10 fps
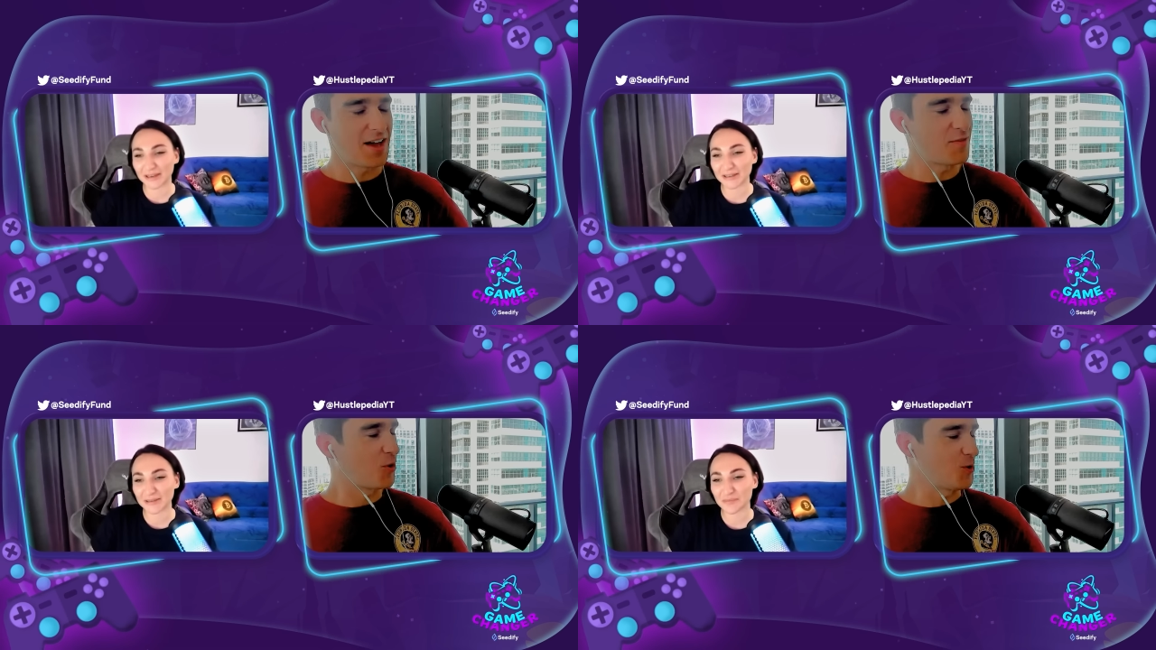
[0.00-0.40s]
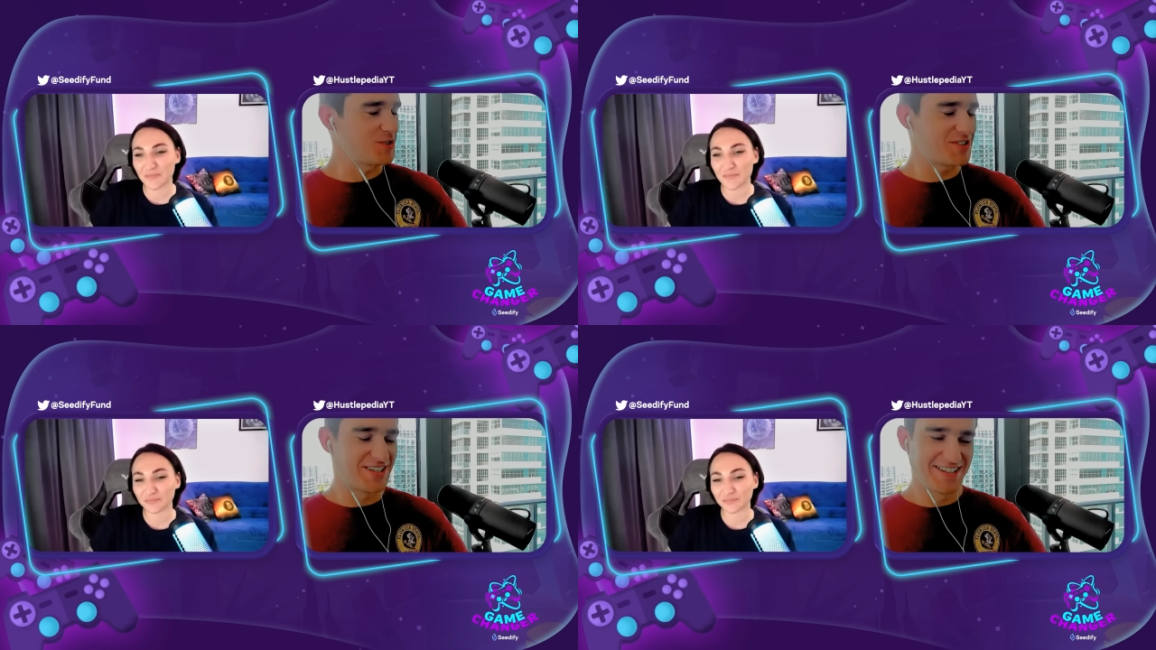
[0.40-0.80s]
Speaker 1: Yeah, of
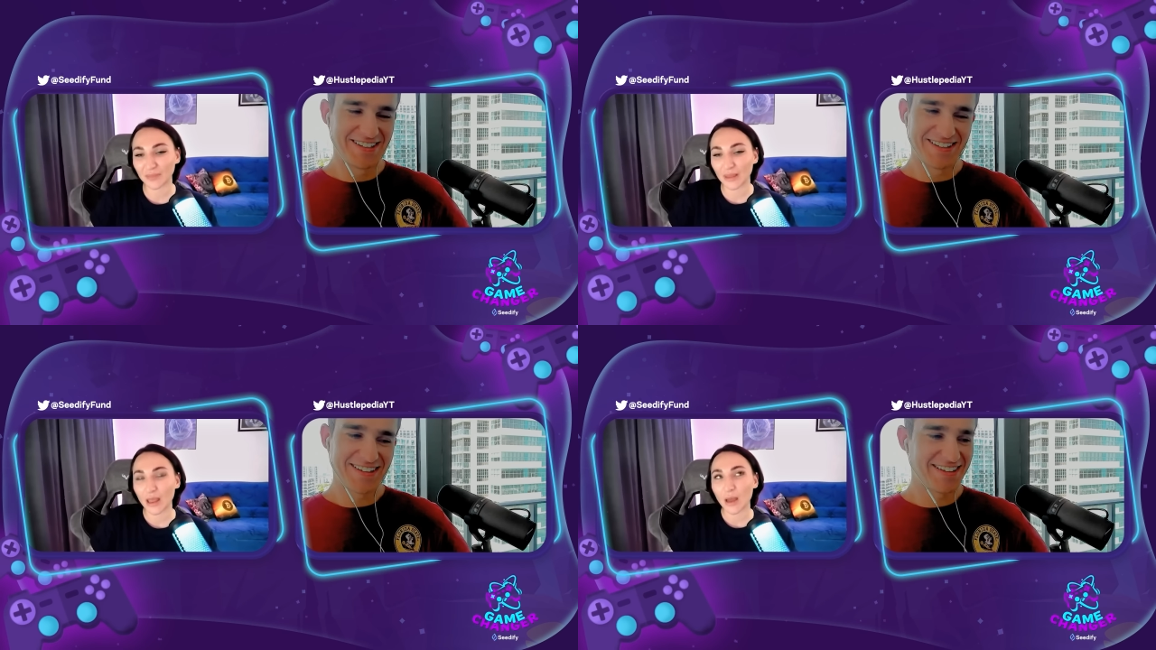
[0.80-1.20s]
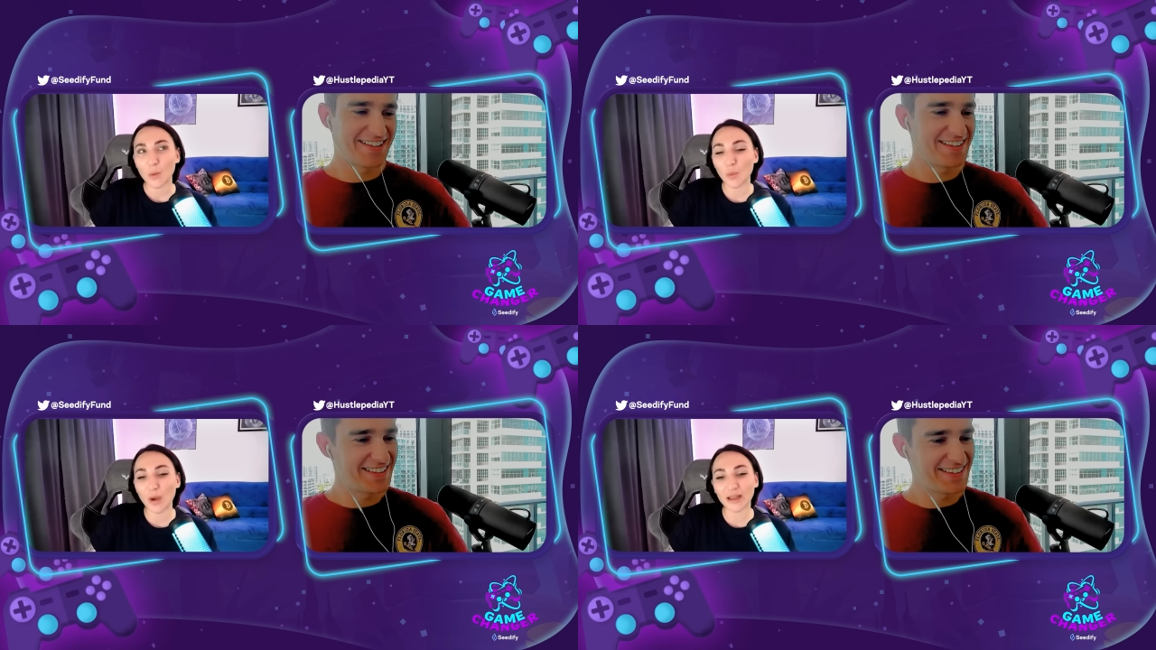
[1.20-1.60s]
course
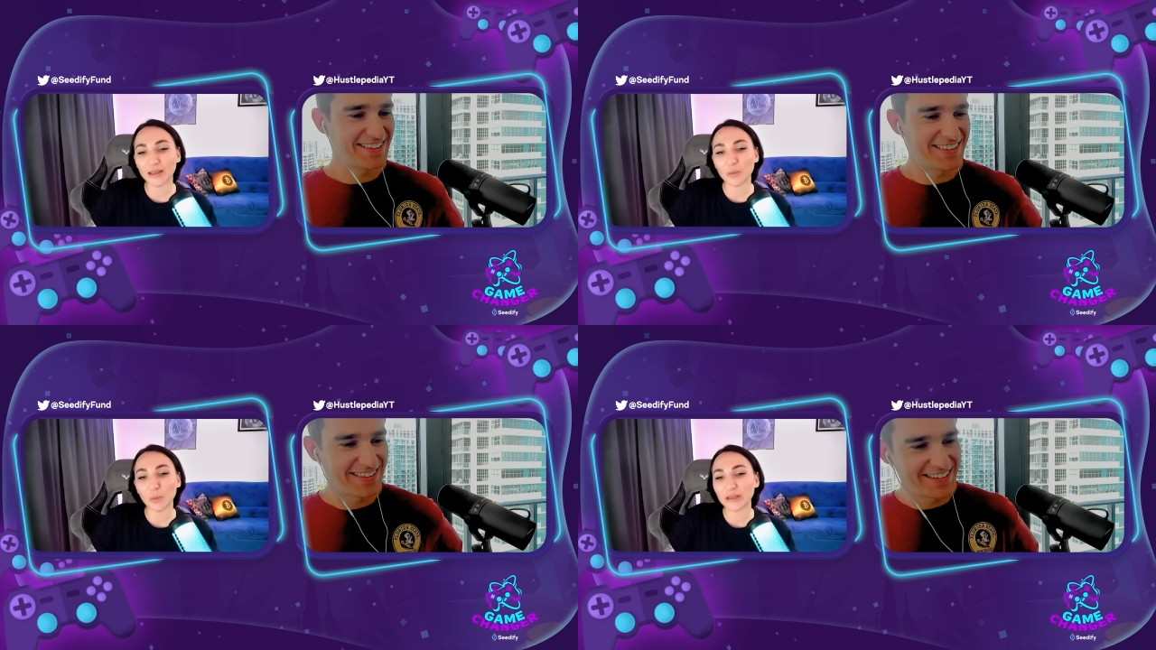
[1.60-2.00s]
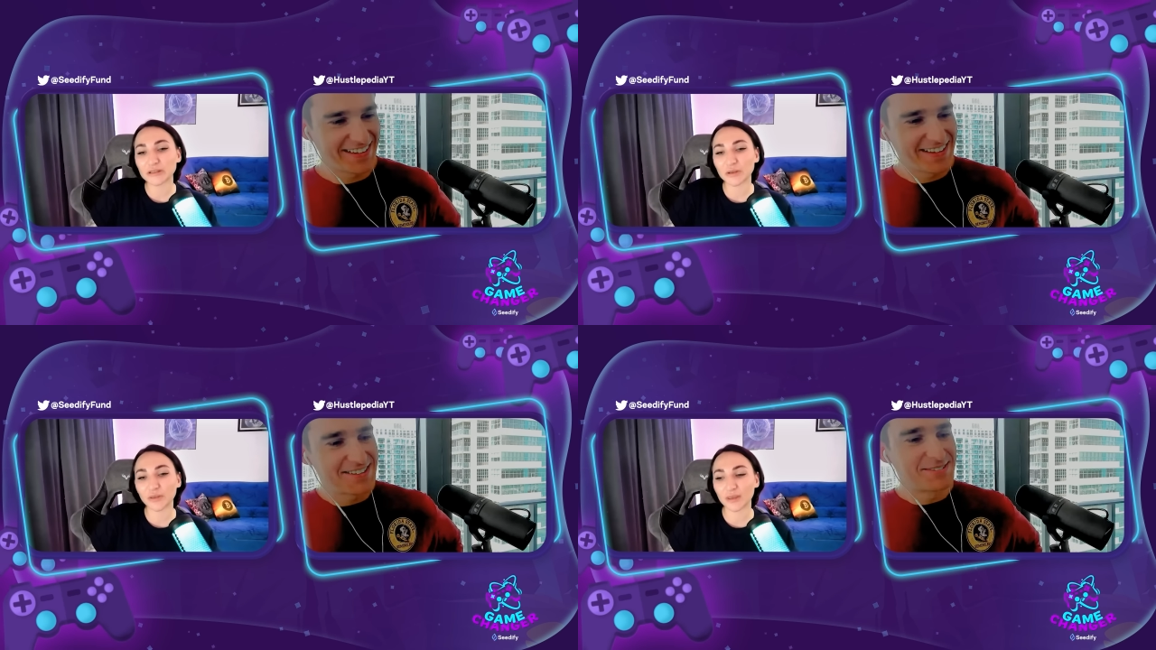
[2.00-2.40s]
why why
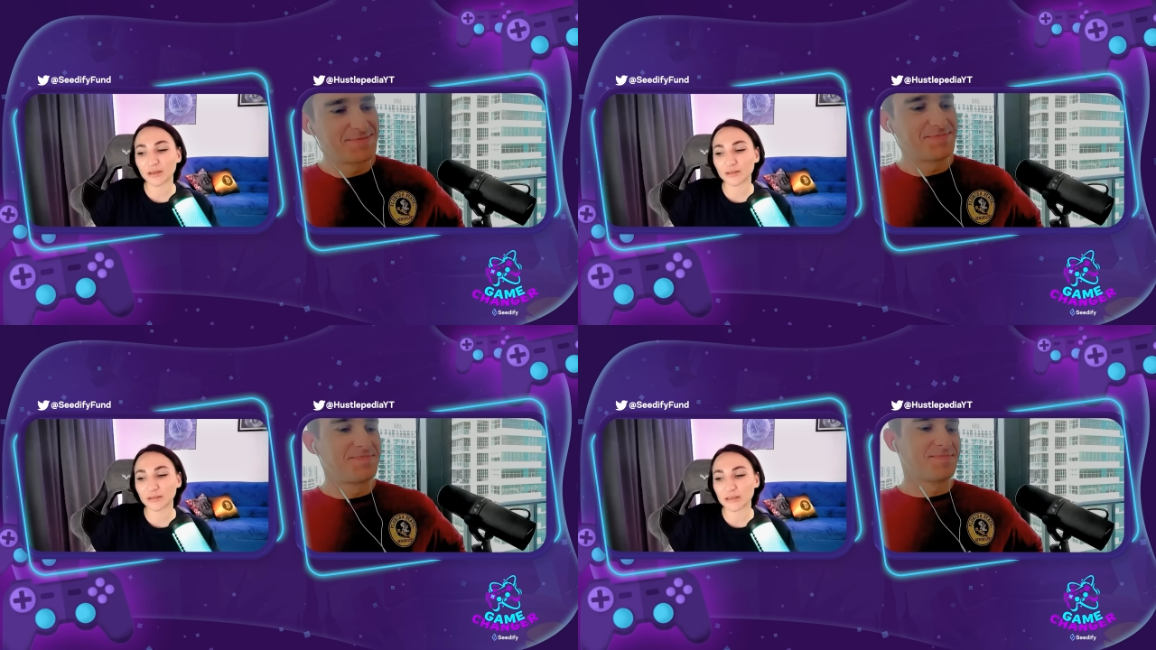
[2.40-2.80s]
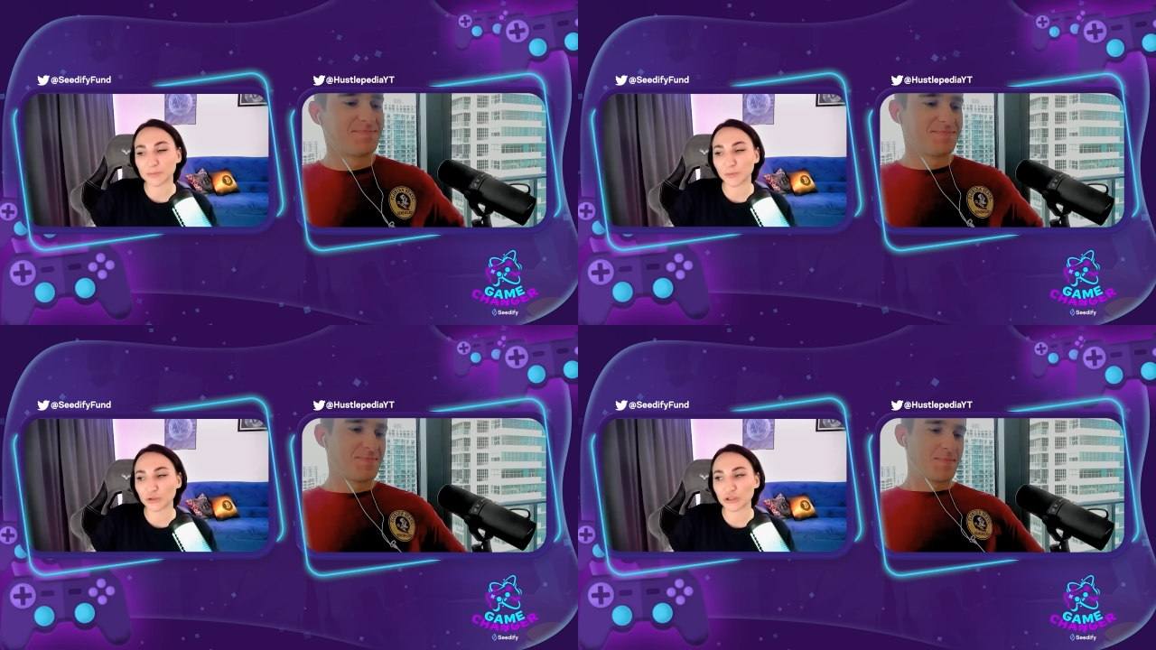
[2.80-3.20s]
do you think
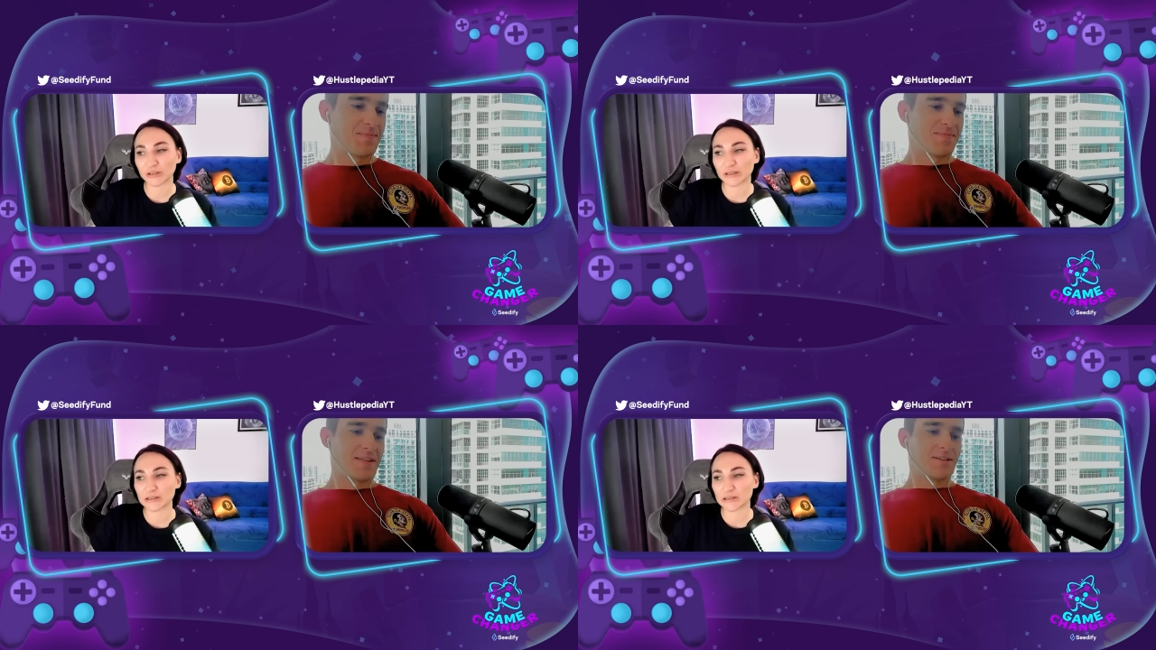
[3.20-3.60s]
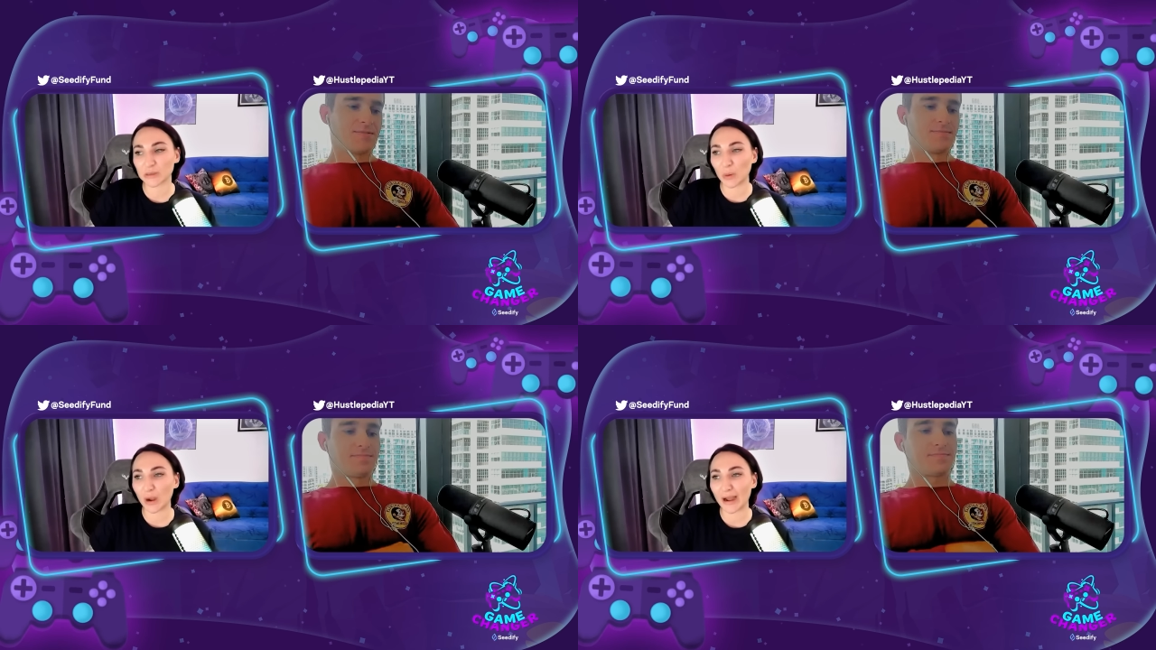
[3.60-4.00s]
this project is
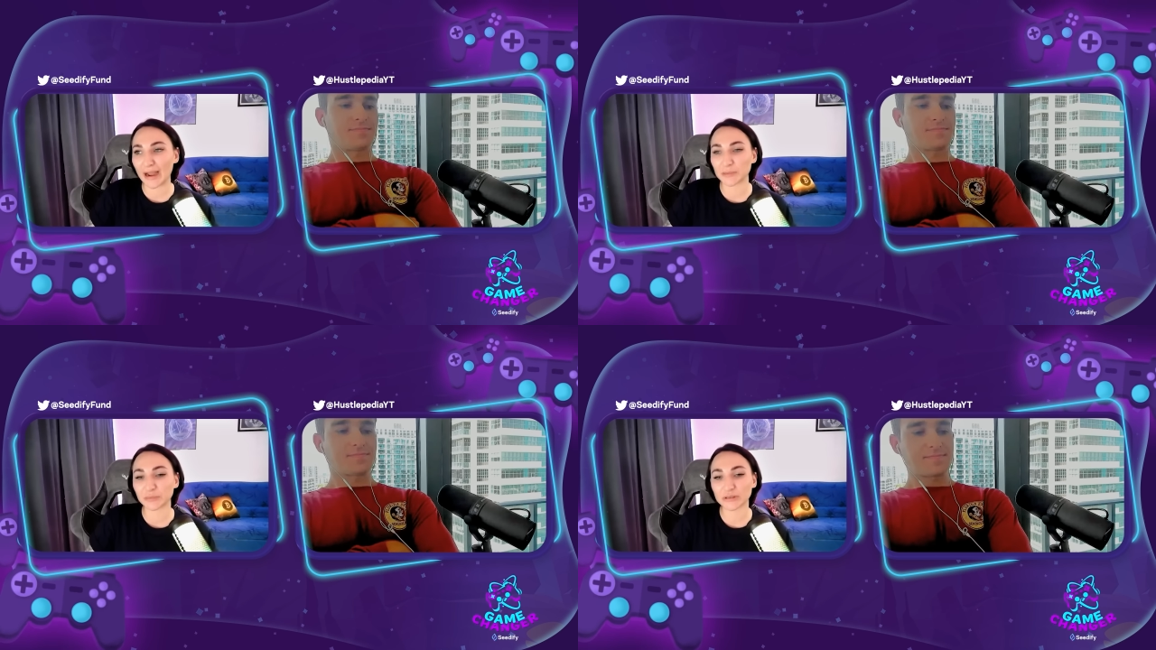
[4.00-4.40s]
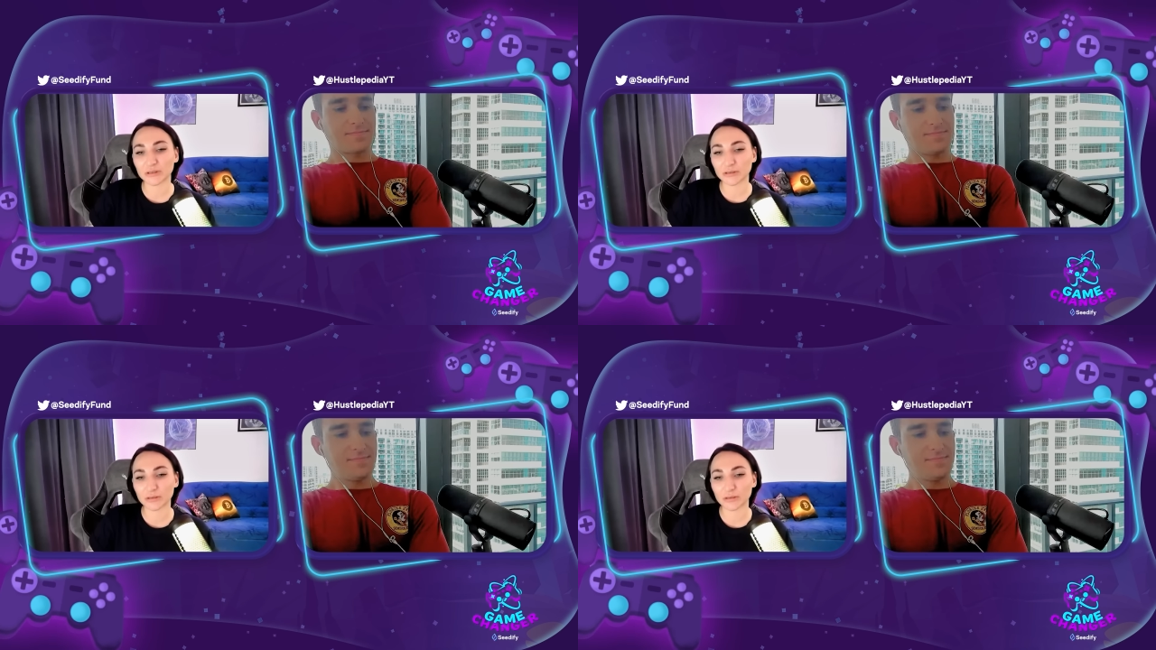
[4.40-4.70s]
so hyped?